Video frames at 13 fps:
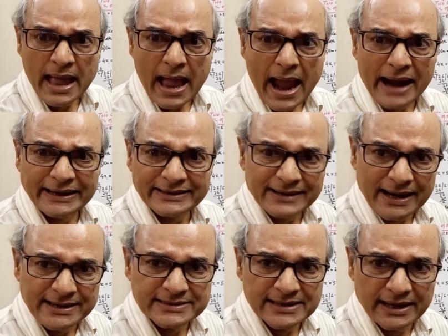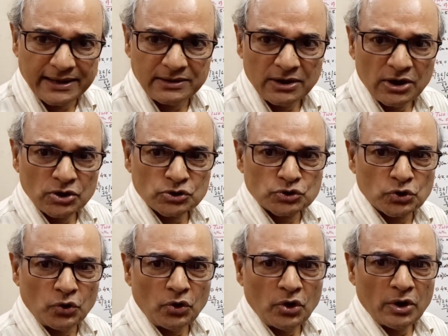at right side.
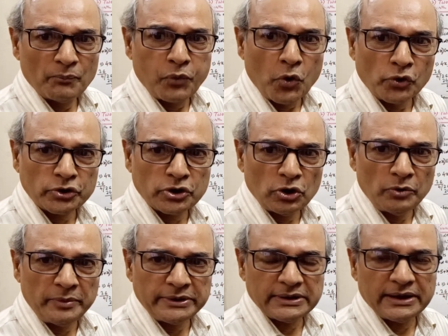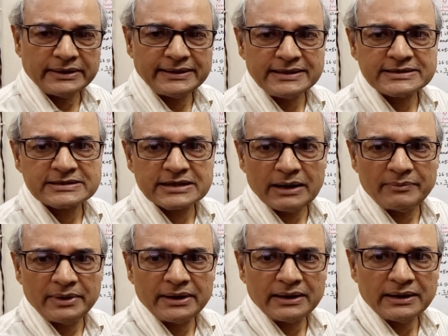So 4 km he is
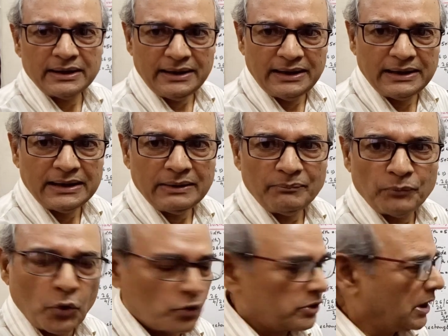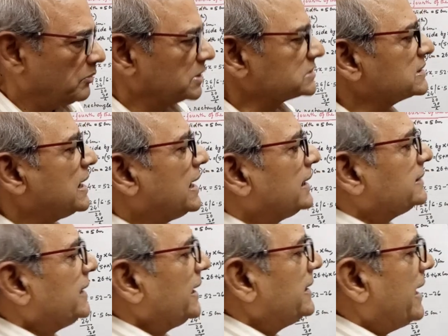traveling in 4 hours.
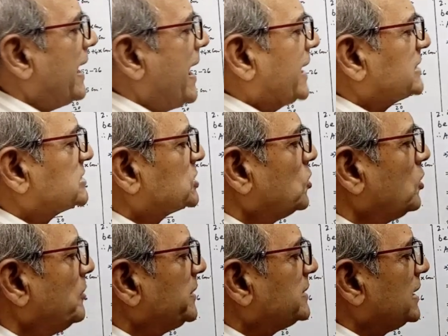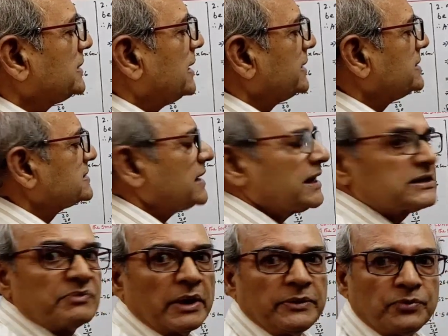Then x kilometer, that is x
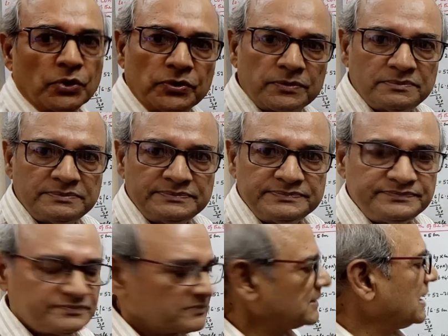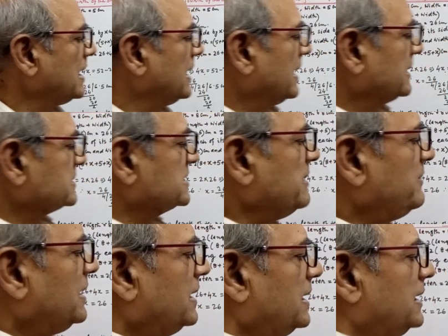by 4.
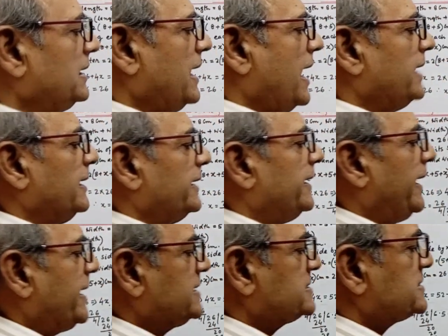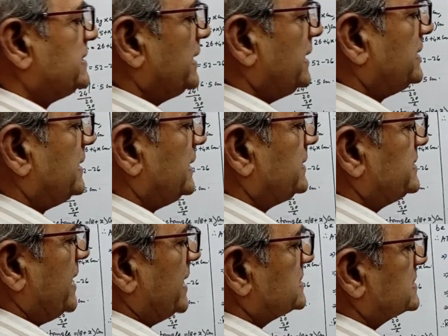Similarly, and the next day he
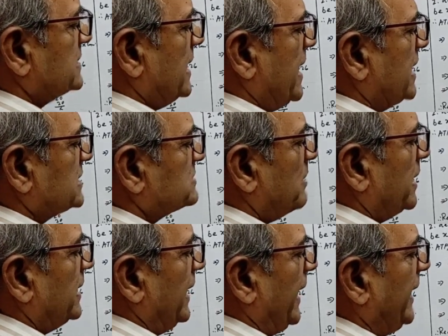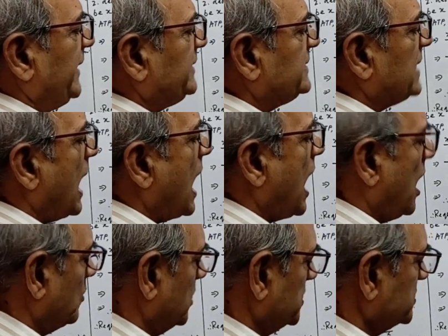takes x by 8
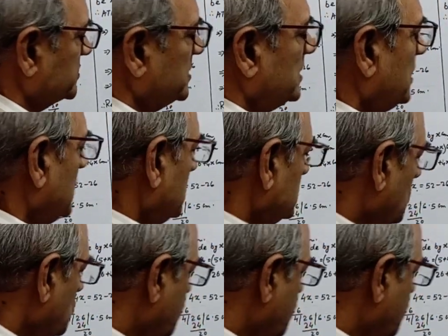hours. So